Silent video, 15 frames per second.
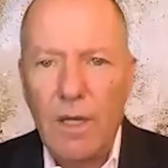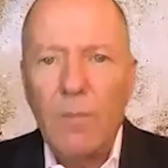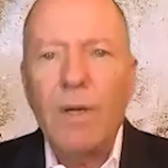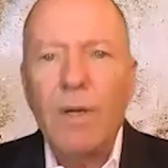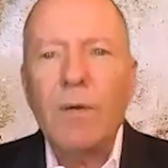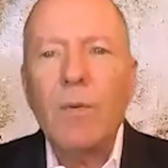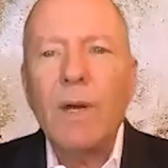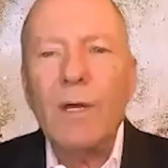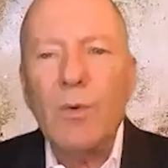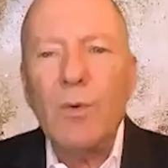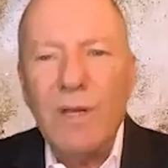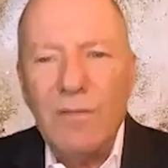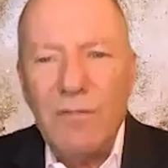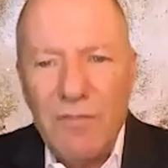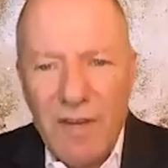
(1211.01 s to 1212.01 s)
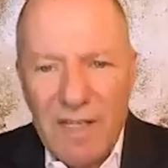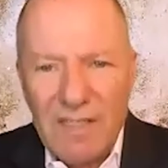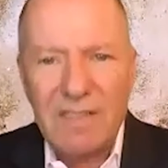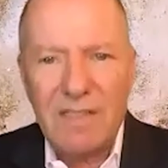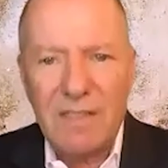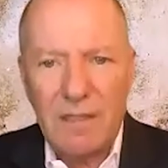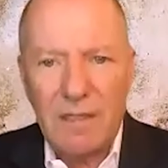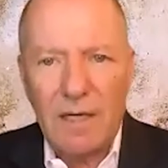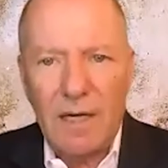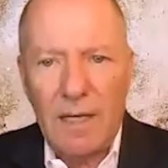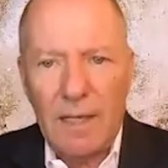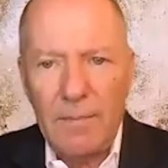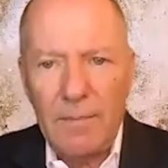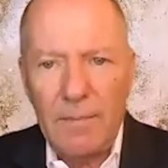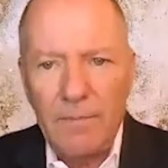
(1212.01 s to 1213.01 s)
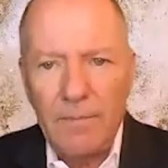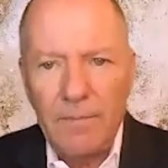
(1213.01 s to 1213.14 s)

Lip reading: But when you invest the time,